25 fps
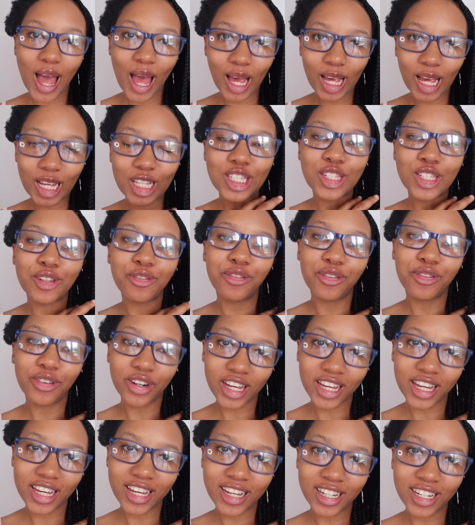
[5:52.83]
it's
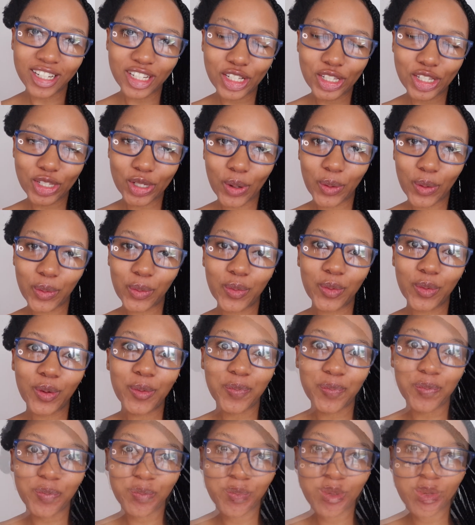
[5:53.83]
free. So
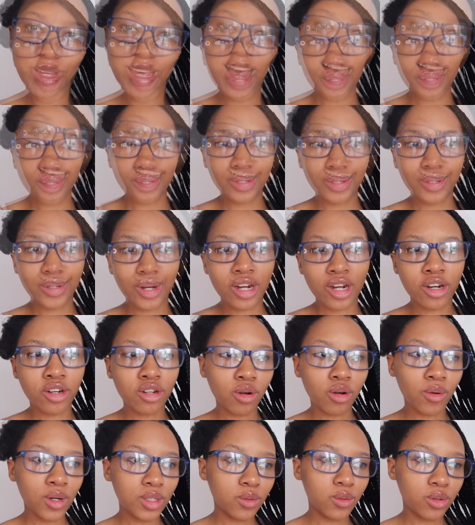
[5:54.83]
yeah. I don't know
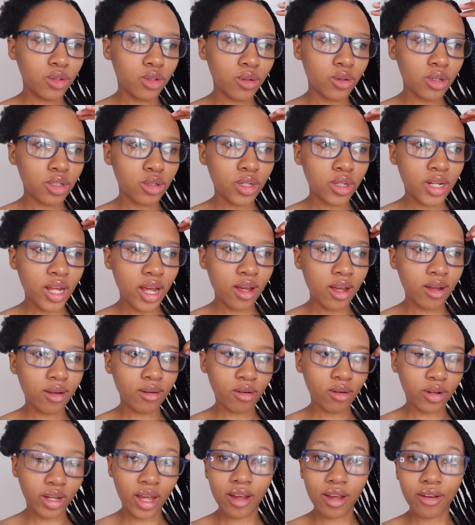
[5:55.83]
what we're doing today.
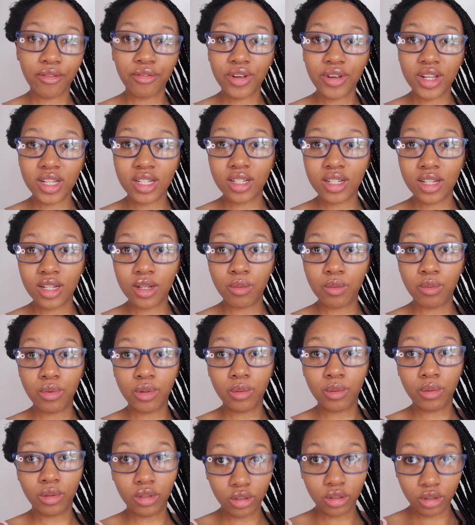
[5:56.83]
Okay, firstly we
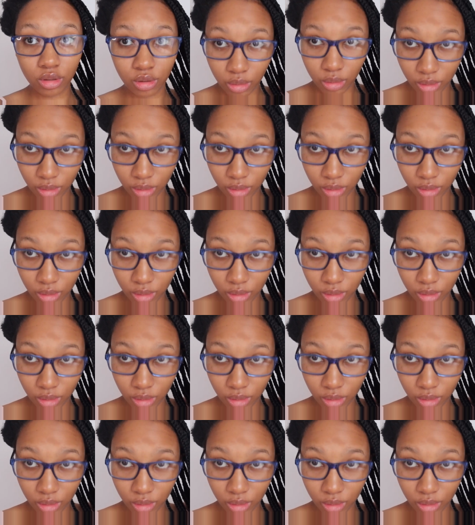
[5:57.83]
will do